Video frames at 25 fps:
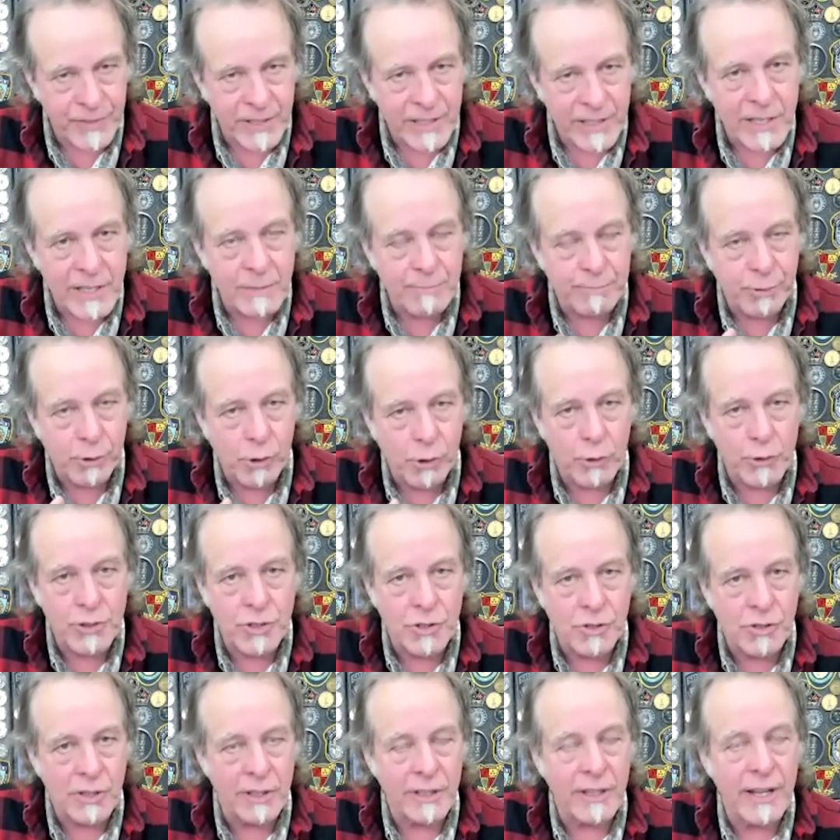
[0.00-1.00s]
He
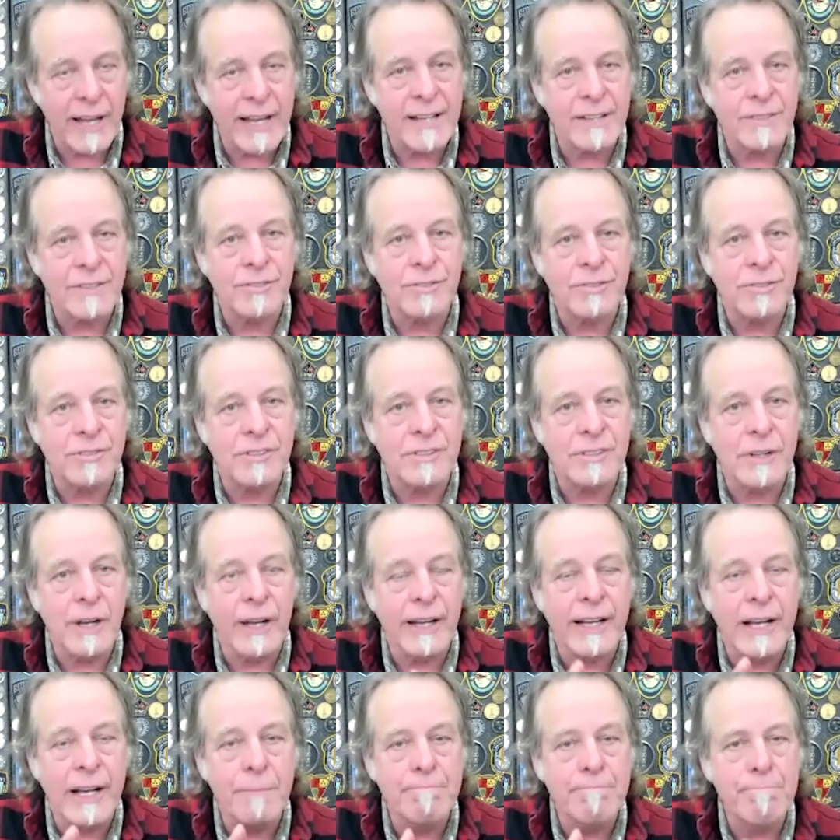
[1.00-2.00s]
approaches it
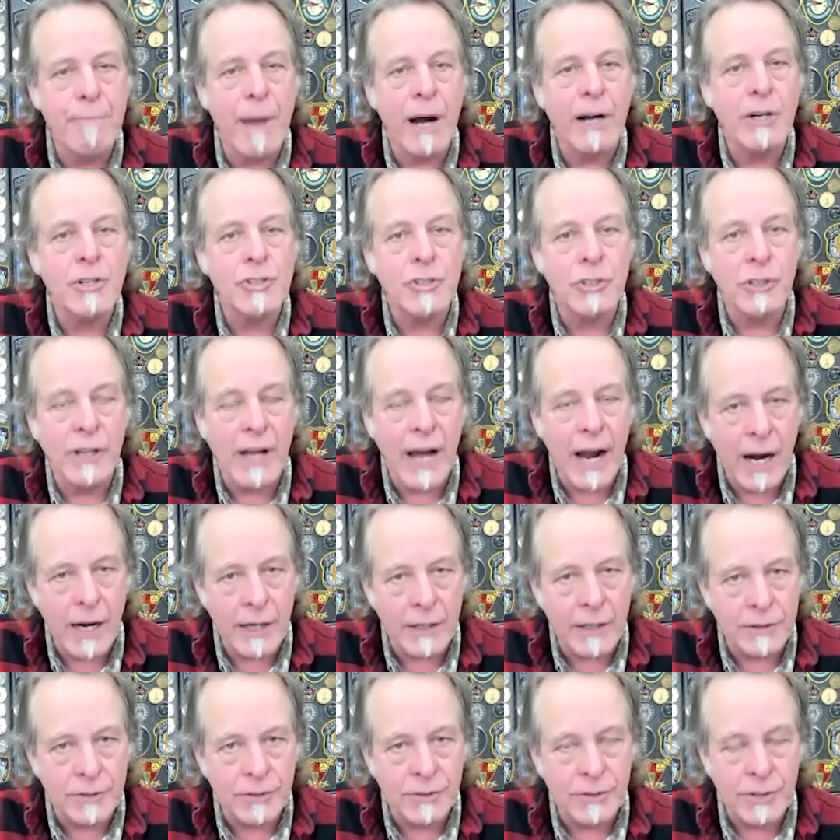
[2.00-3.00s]
like a martial
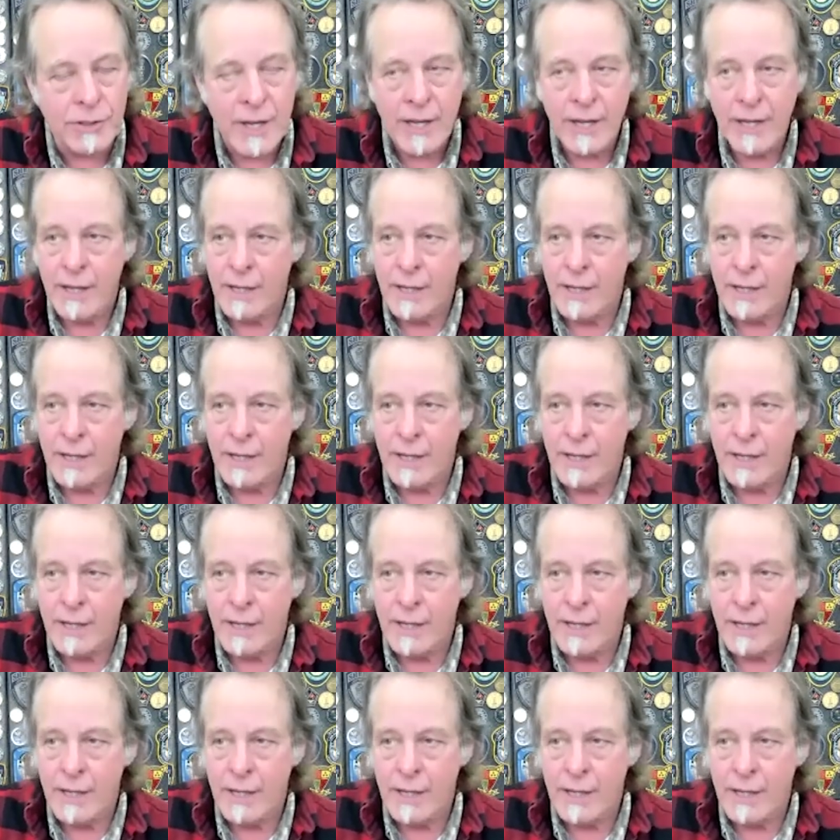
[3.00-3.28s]
arts.